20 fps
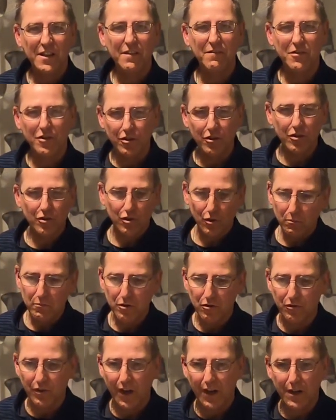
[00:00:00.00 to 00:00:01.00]
give us a
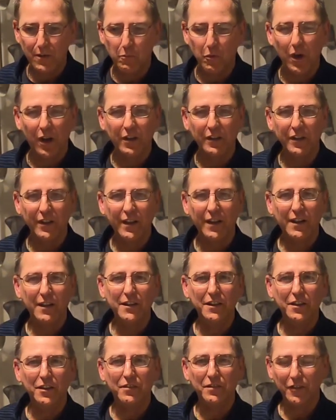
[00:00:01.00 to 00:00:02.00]
subscribe while you're
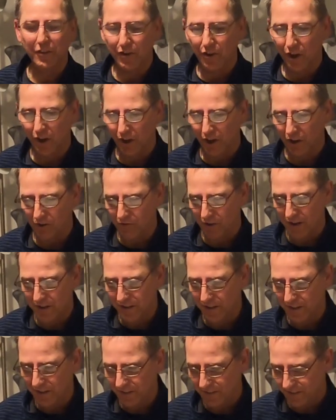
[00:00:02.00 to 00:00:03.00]
at it, if you're not
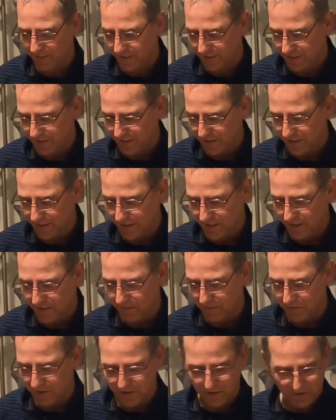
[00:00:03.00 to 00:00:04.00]
already.
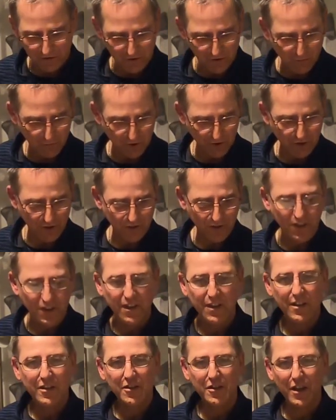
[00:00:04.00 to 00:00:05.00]
Well, I just want to
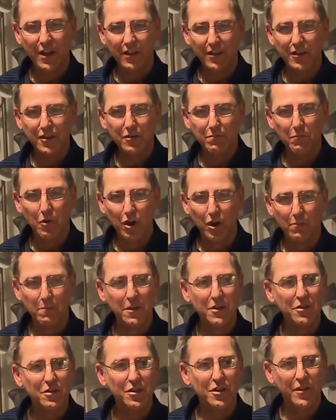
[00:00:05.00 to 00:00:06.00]
take this
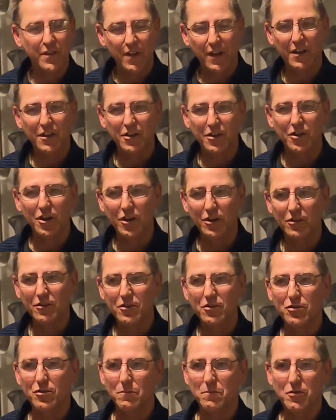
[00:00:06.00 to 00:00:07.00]
moment to thank all the
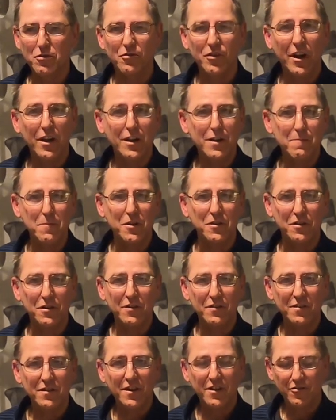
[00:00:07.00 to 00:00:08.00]
subscribers.
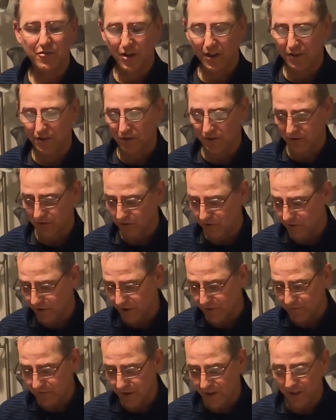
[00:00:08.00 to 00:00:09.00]
The channel's
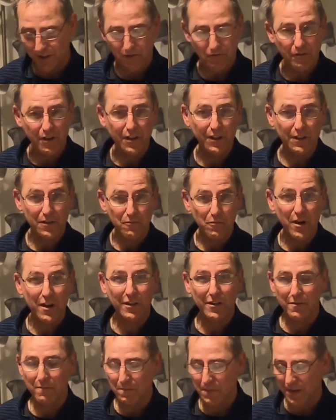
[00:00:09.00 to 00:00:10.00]
growing really, really
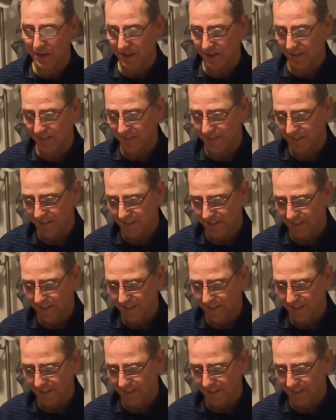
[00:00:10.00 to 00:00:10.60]
well at the minute.